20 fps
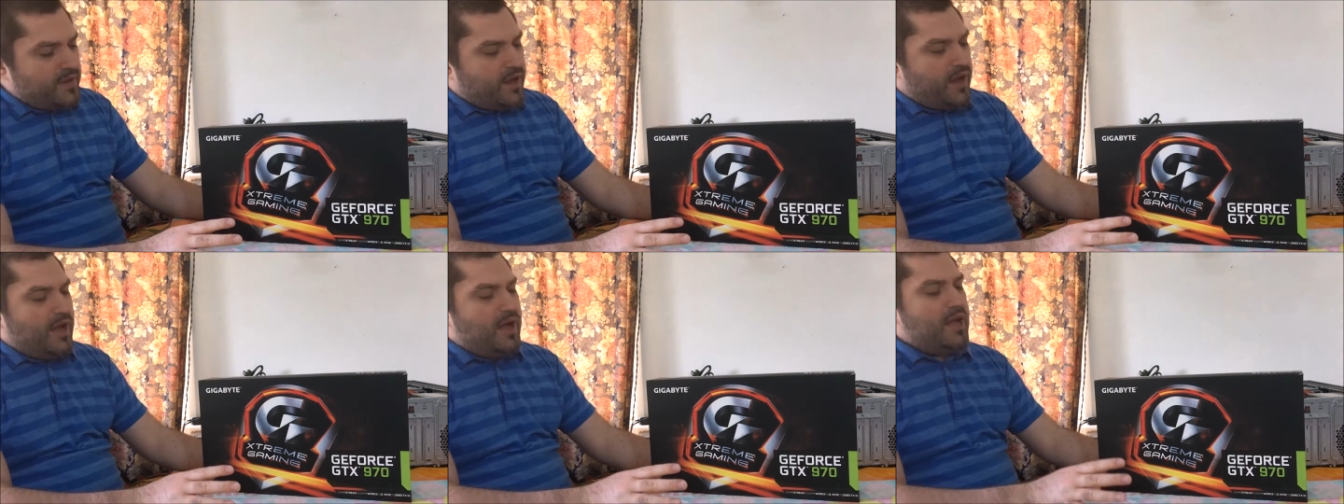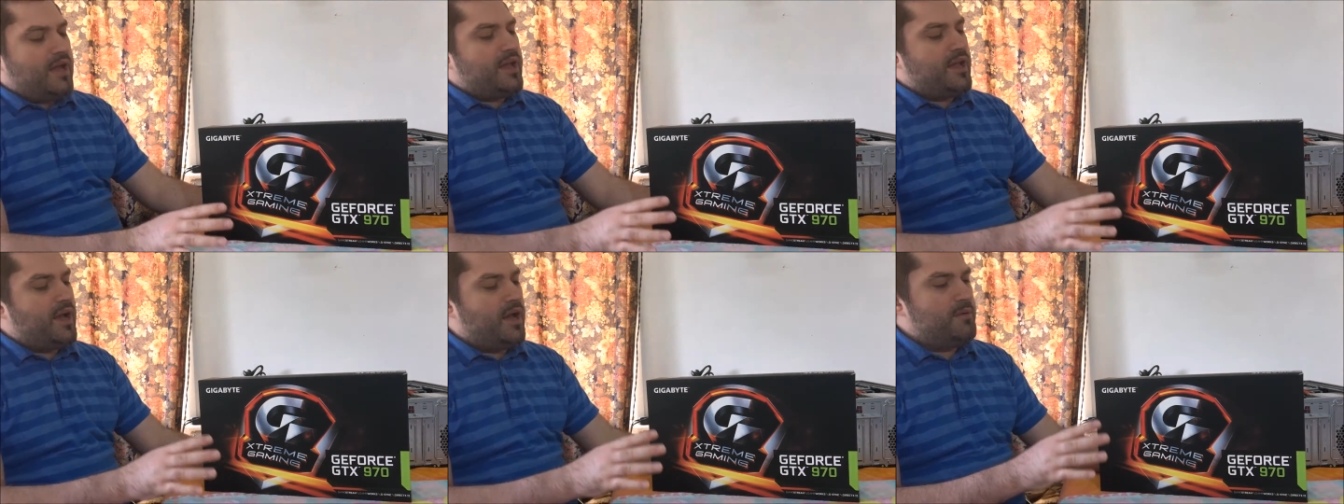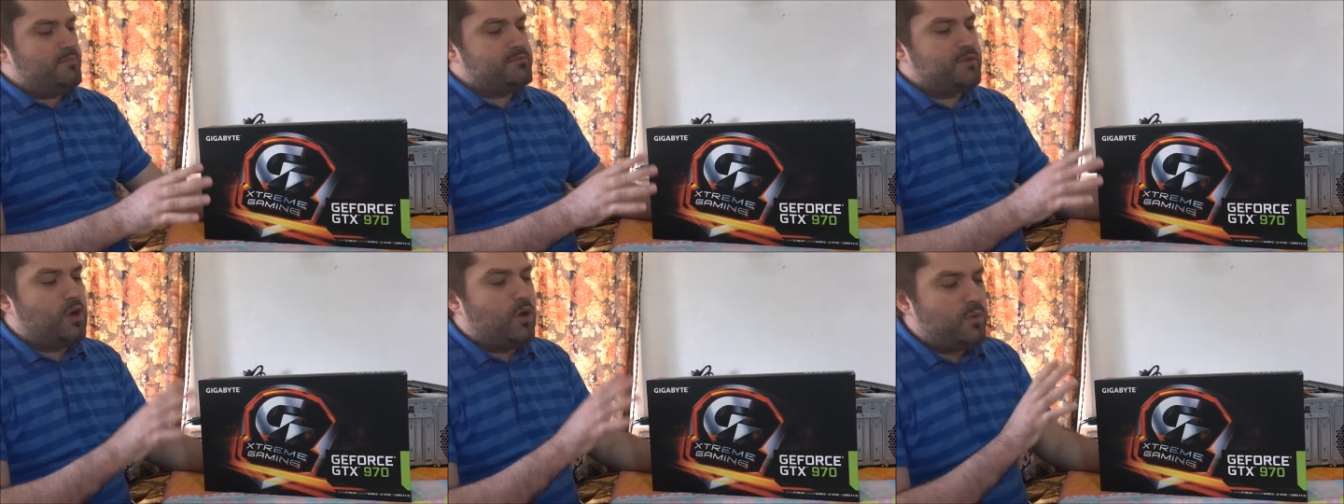
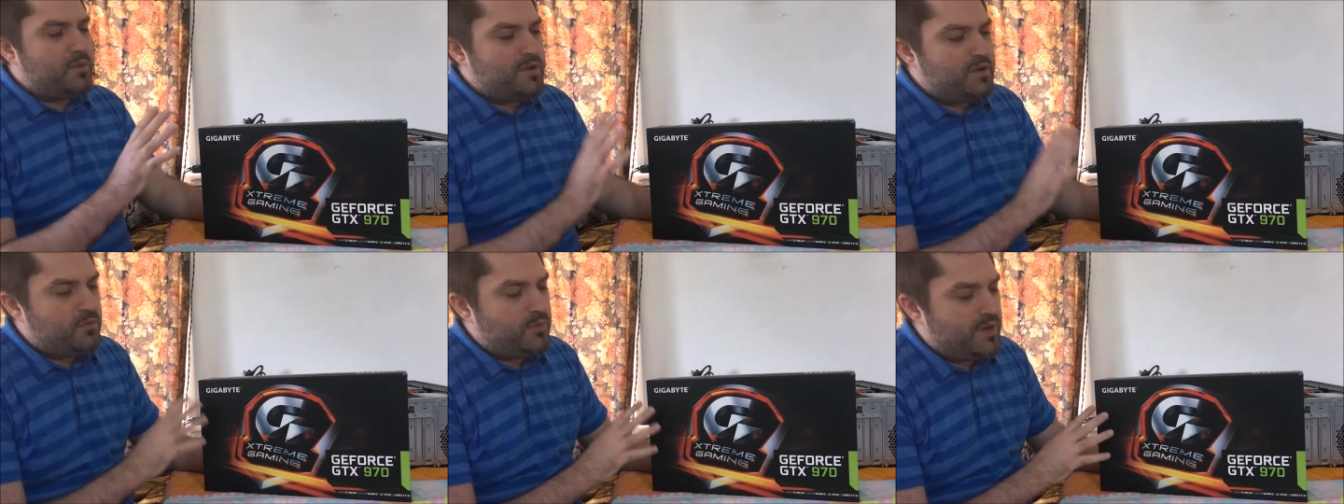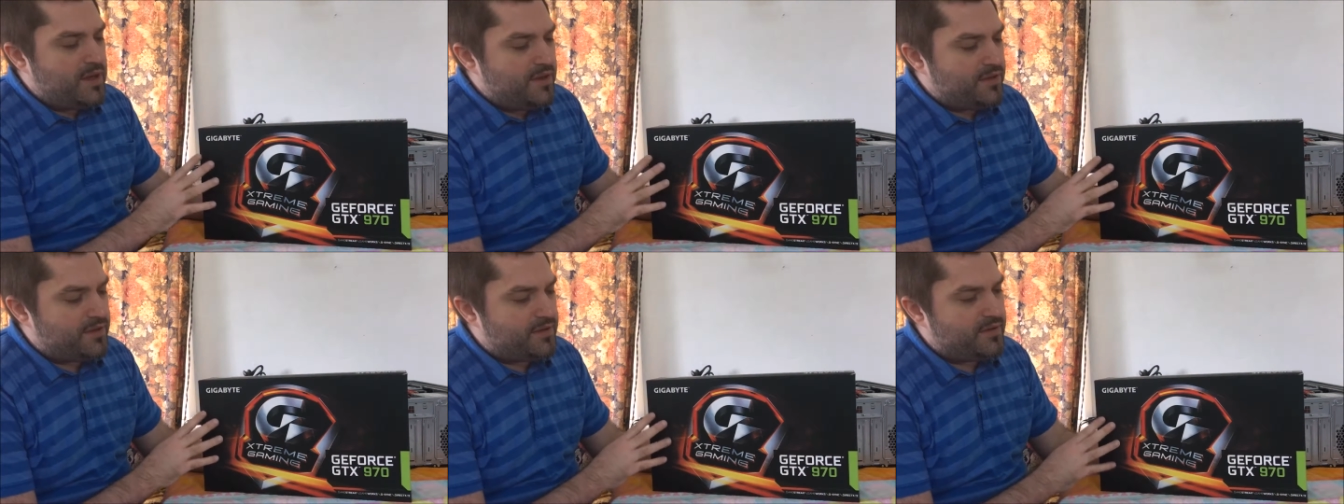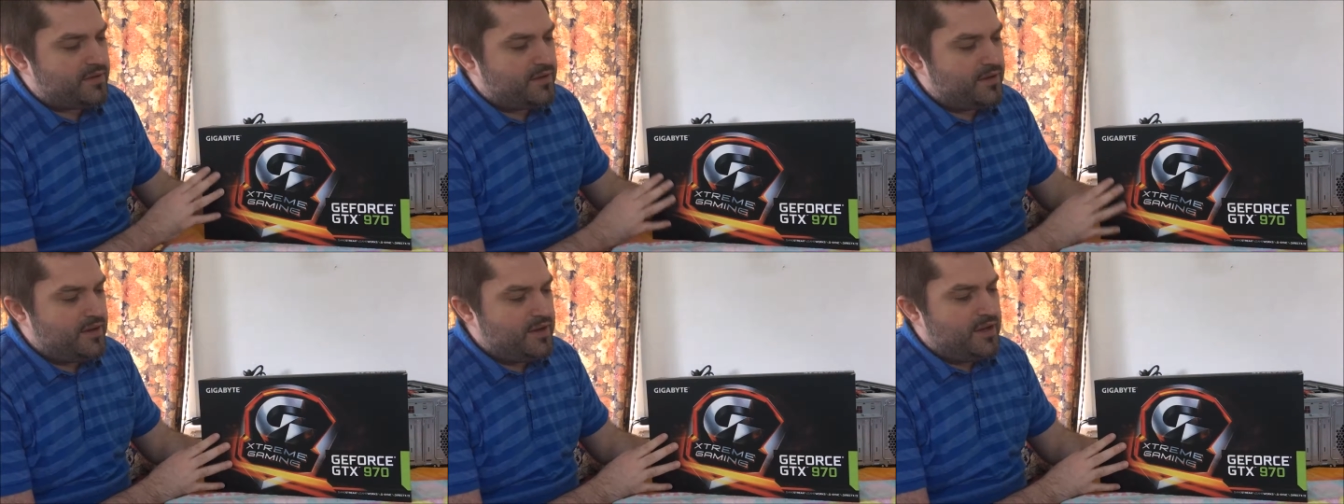I'm going
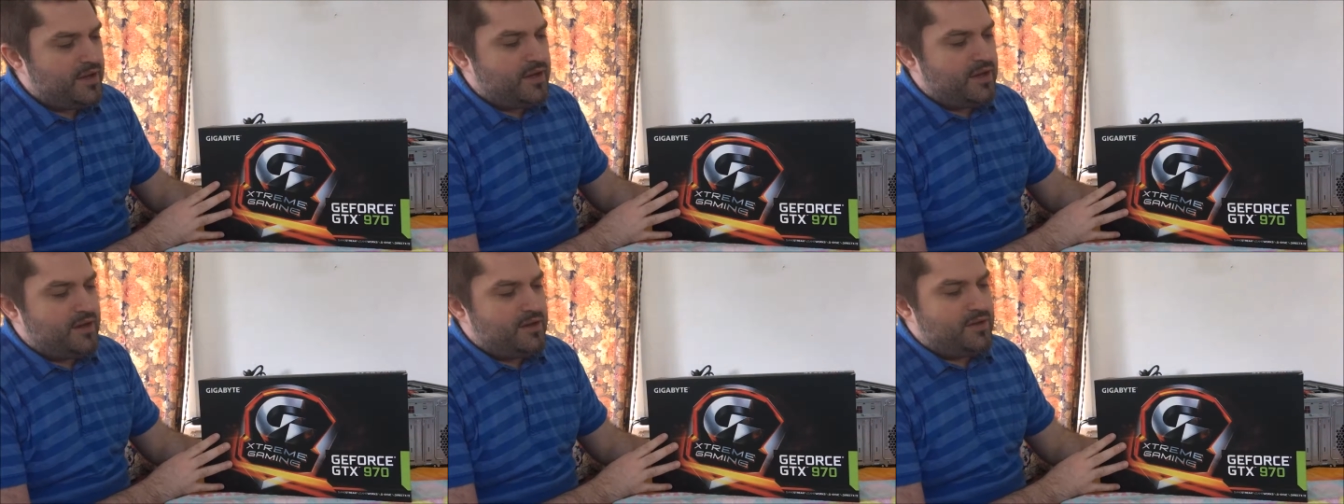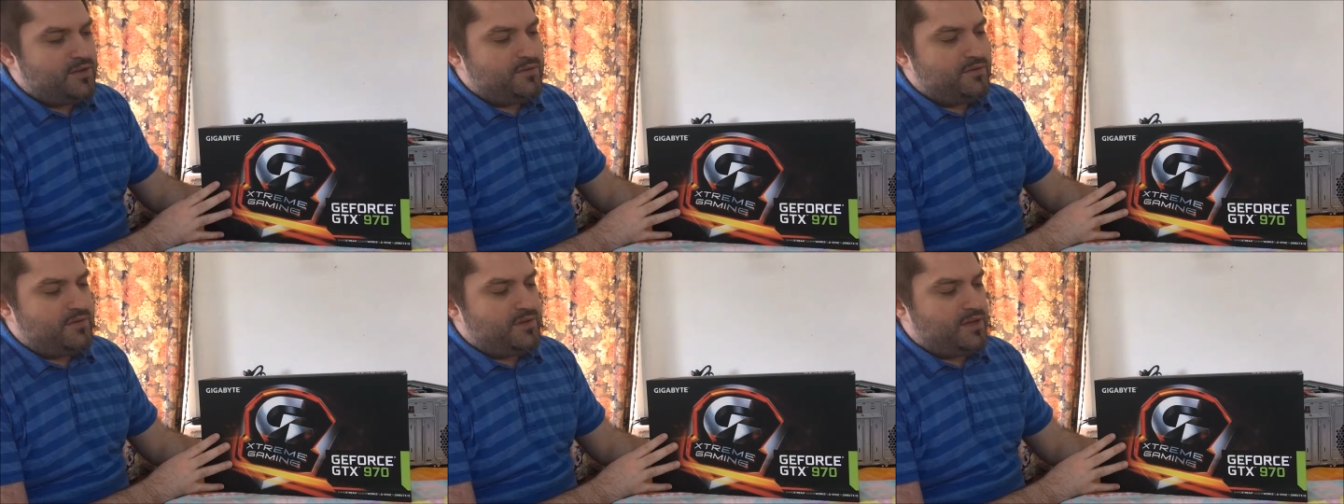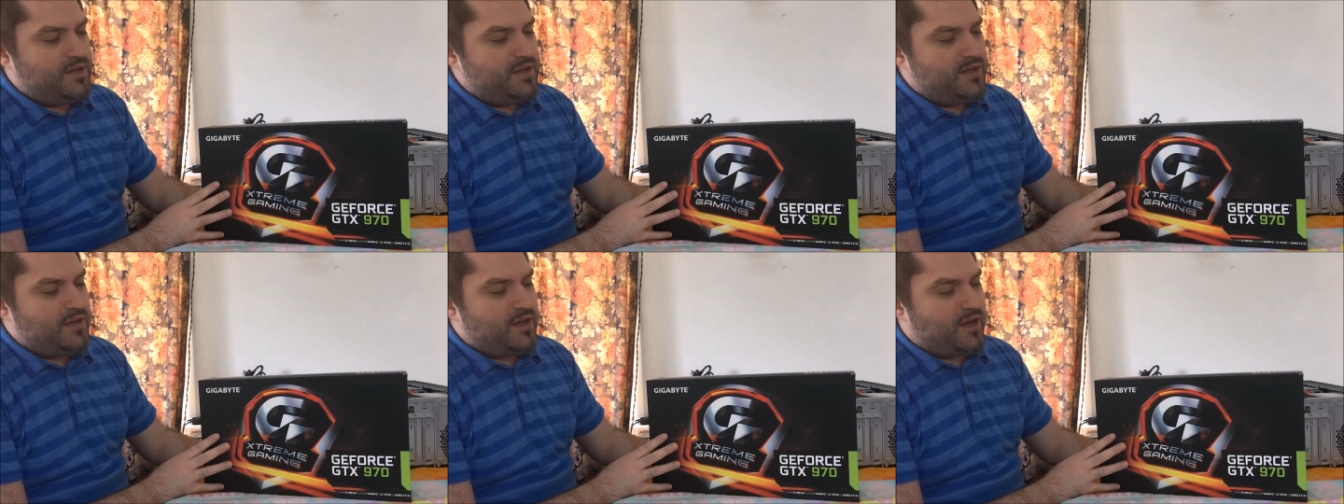with
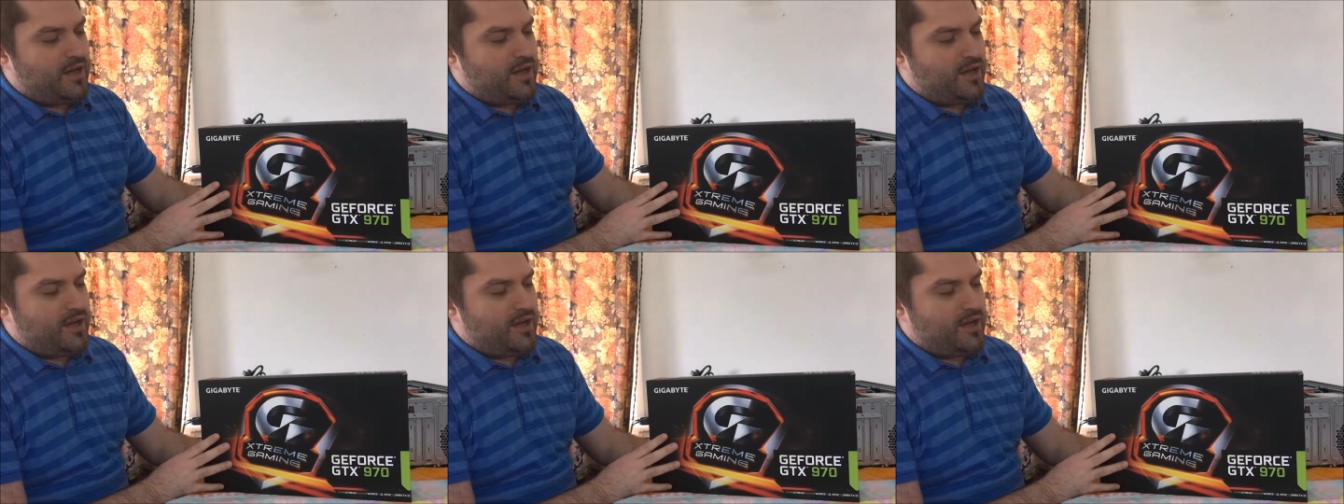the